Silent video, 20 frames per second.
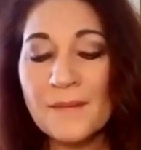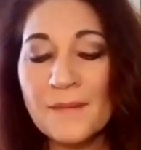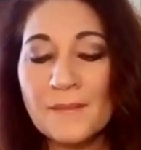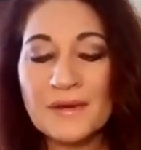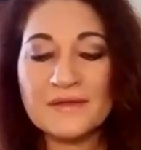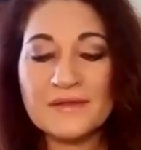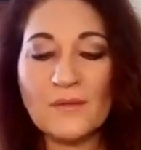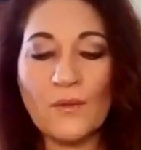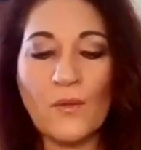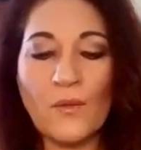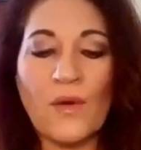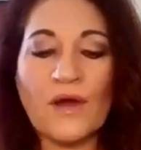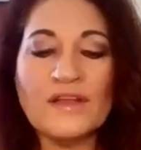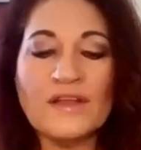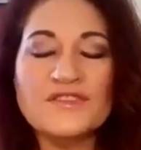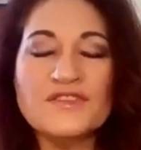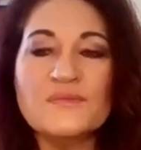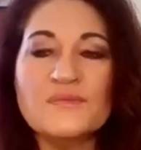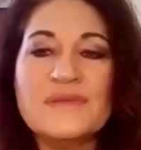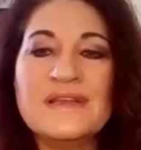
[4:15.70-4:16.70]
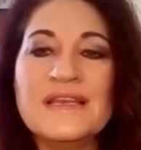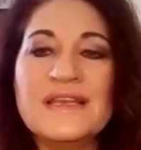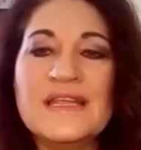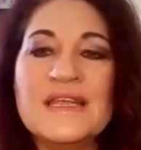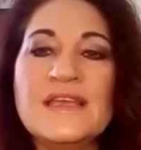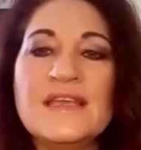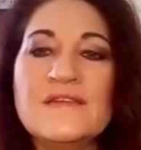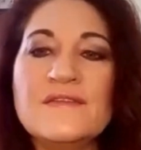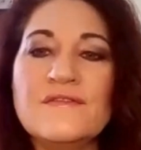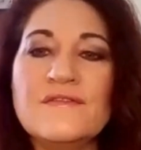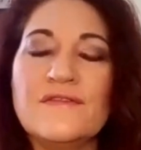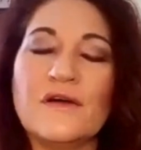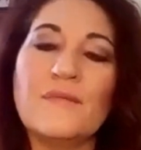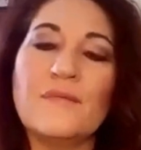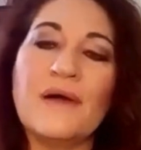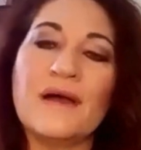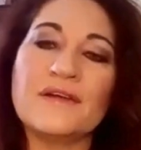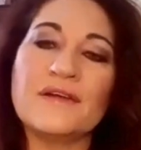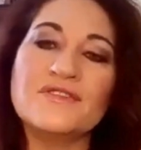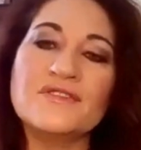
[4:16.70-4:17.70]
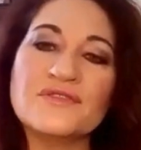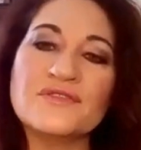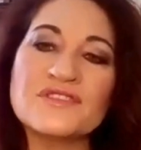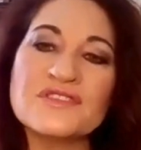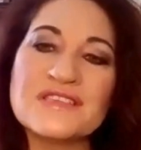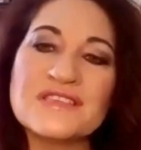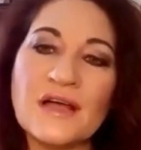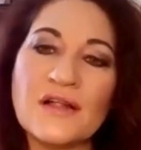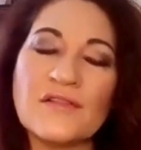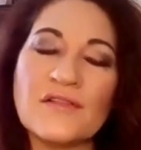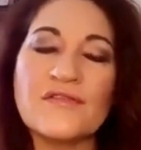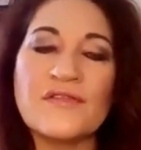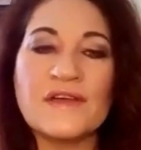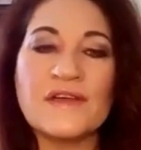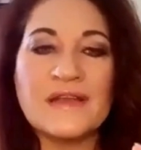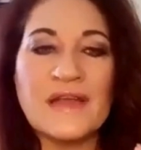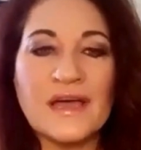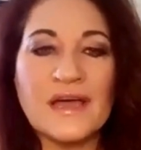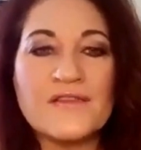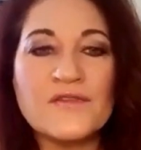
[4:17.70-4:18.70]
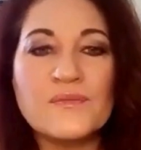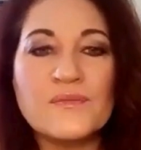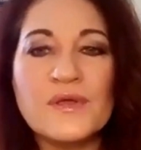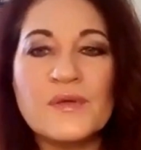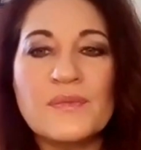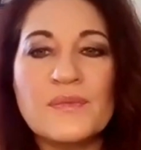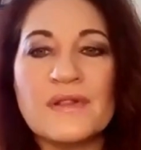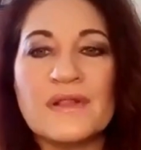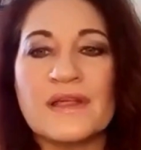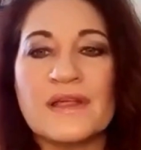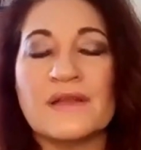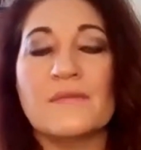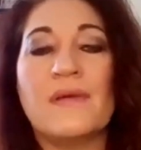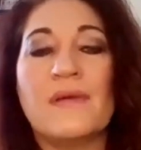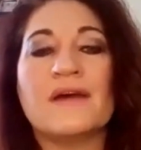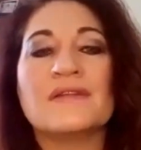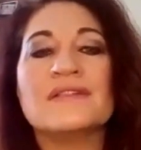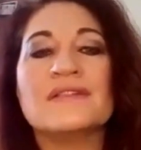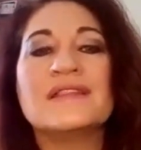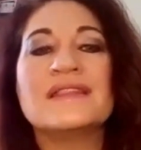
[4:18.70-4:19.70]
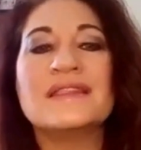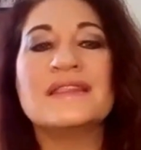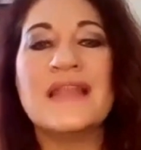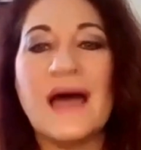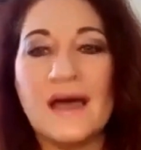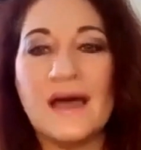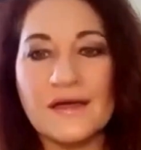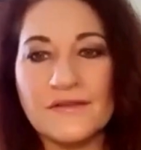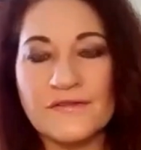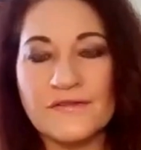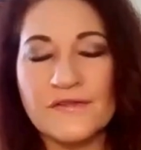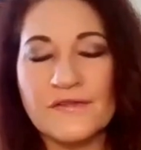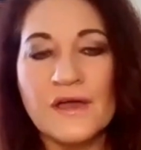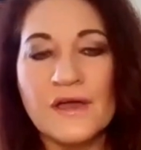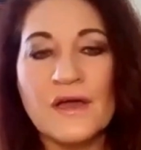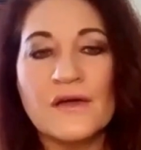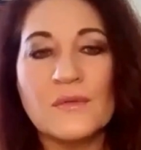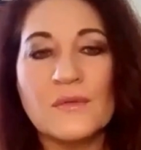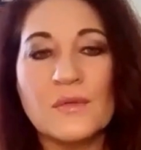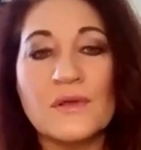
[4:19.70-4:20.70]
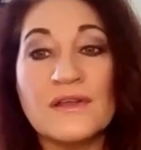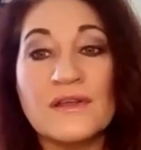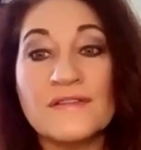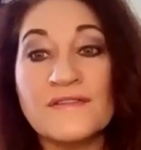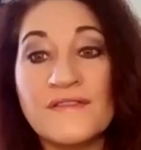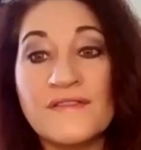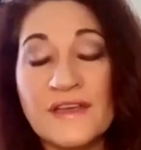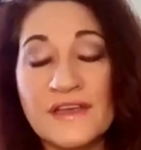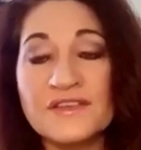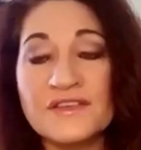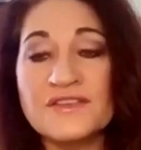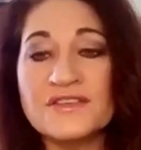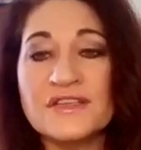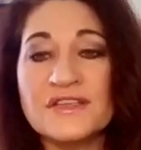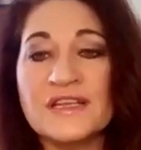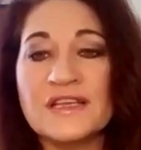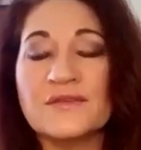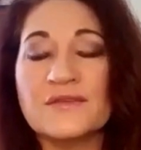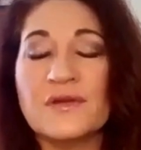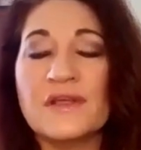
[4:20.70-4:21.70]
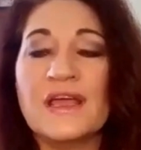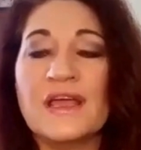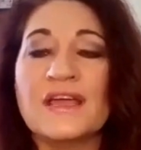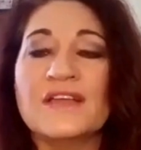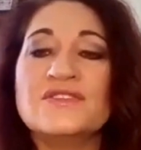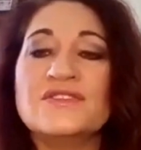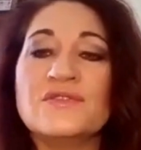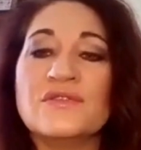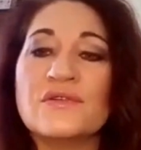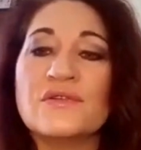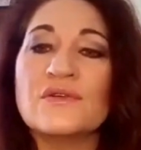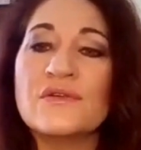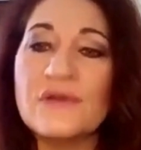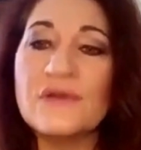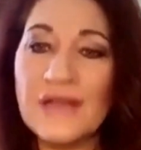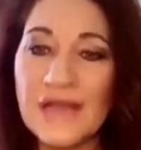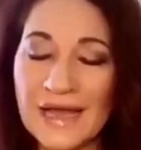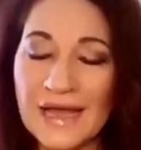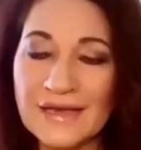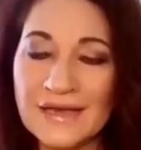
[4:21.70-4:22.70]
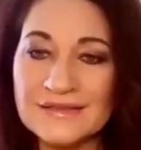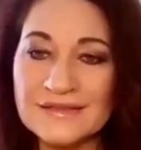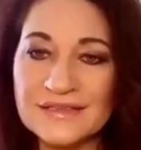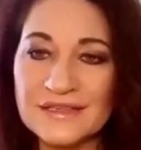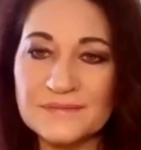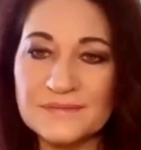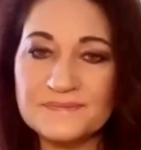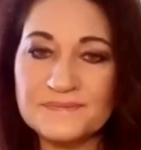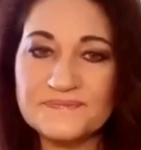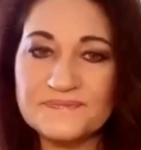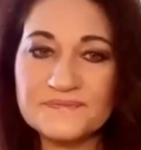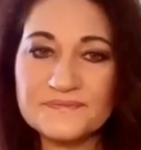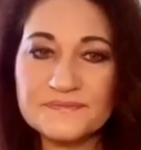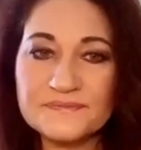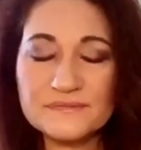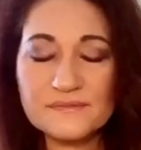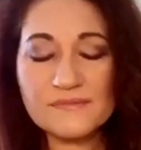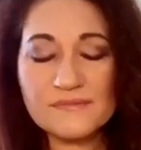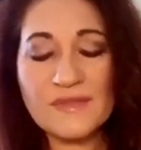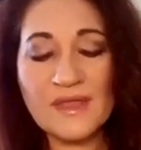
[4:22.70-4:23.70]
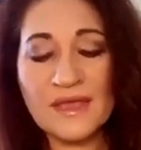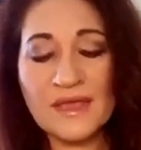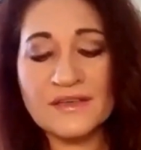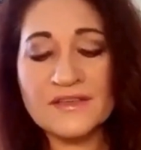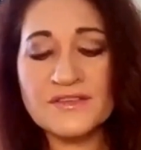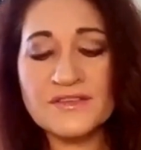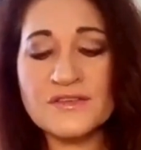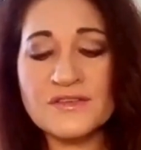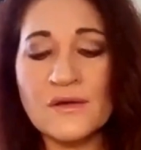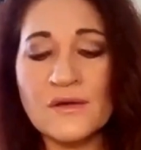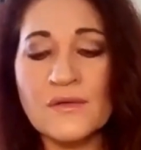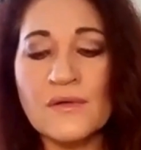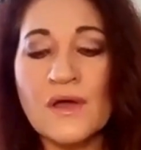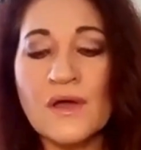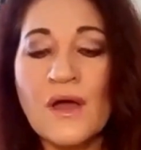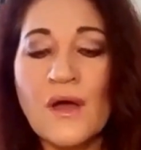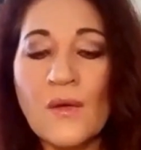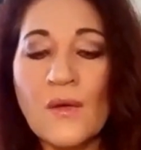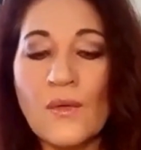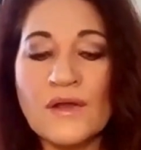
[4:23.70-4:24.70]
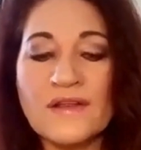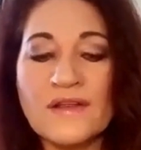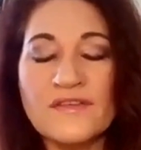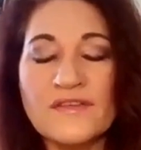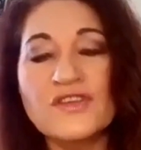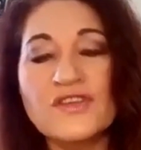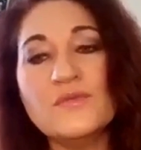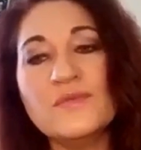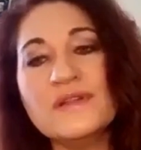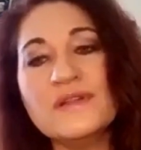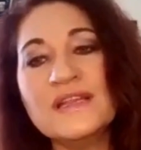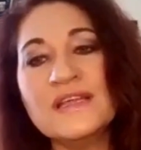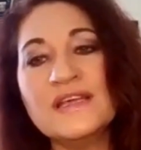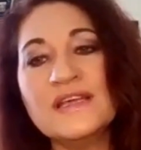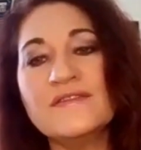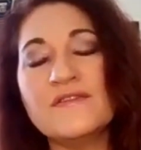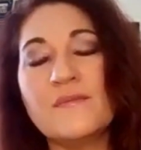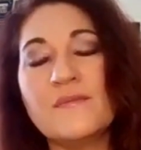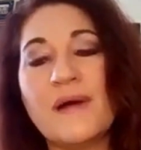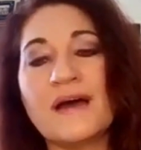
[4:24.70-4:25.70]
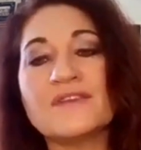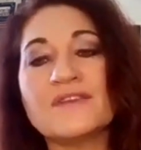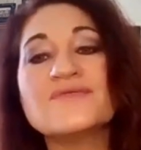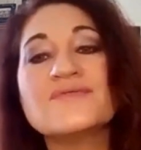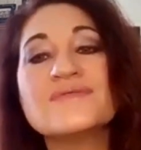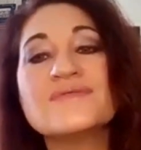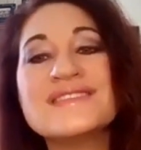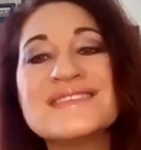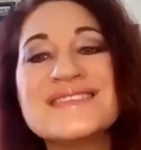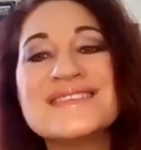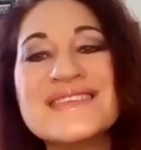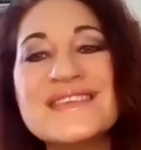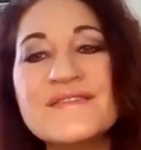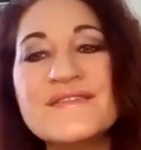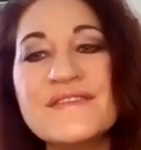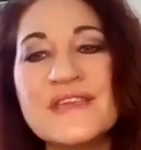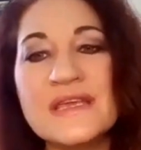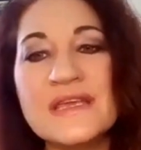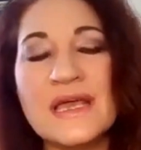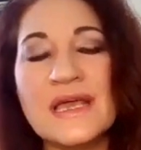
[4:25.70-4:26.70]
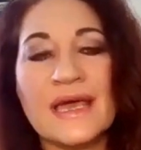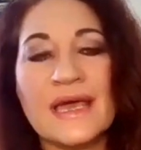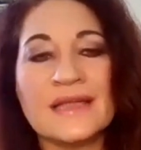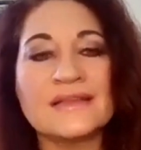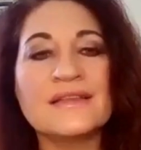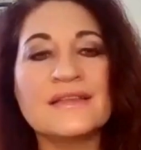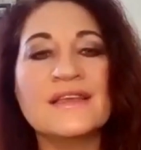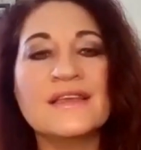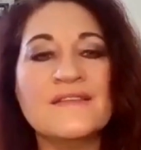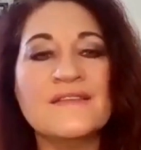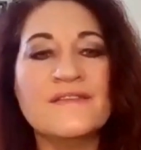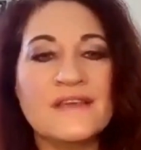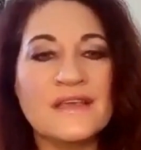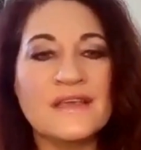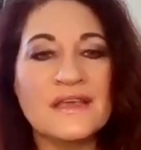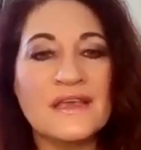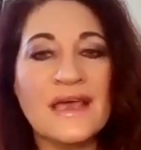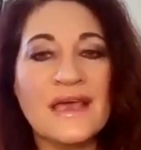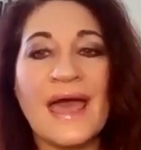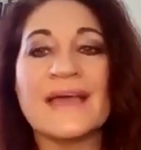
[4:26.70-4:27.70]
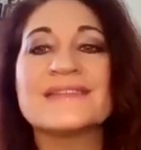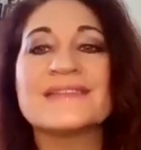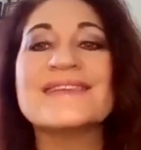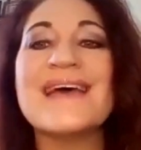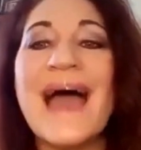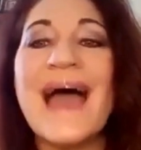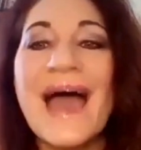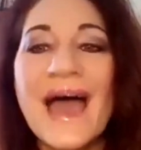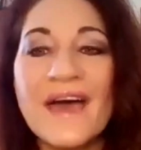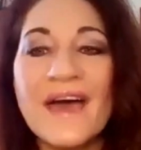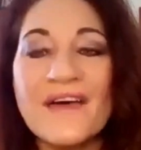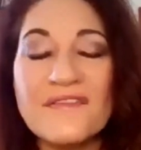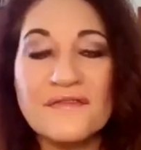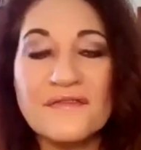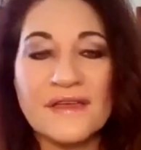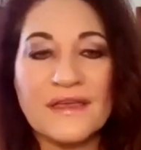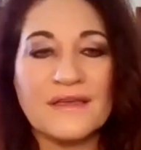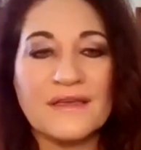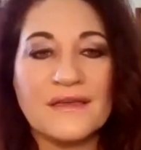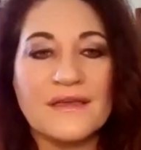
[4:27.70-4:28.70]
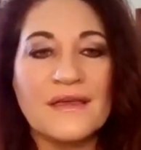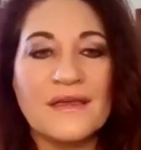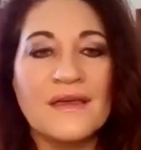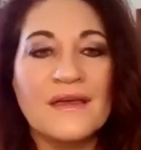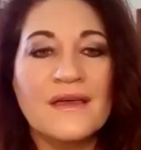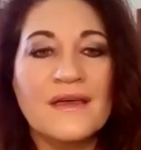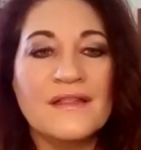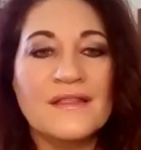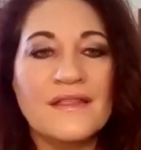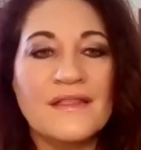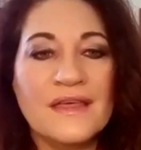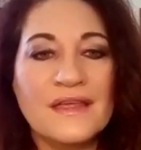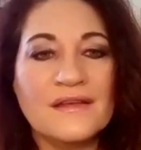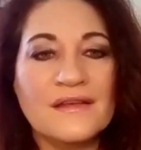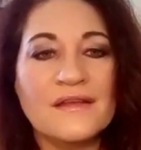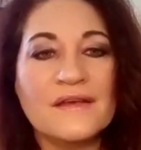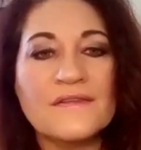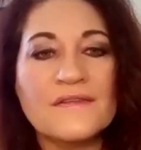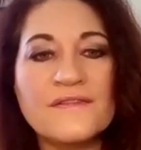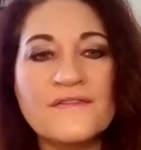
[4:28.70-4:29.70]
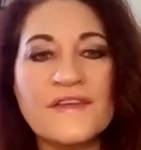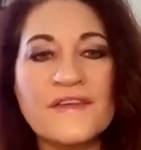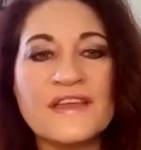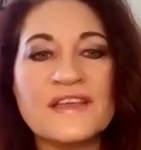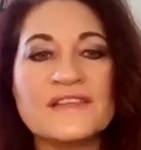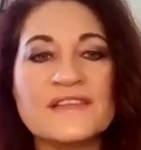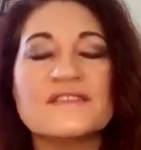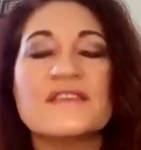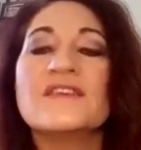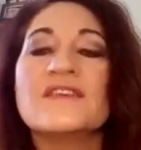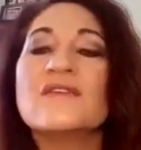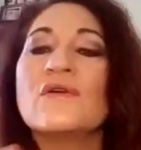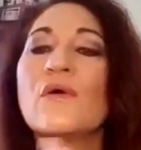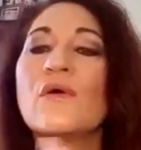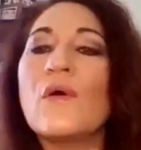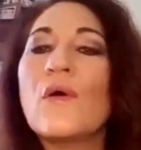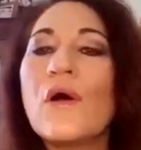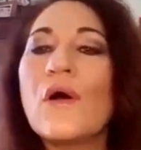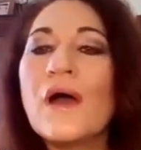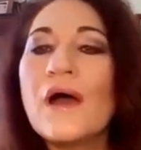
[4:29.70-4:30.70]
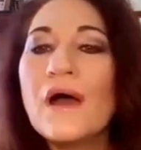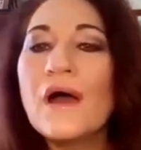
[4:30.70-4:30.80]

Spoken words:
But what you believe about yourself and other people and about life will eventually create your reality. And so, whatever you believe about receiving and giving and having then affects your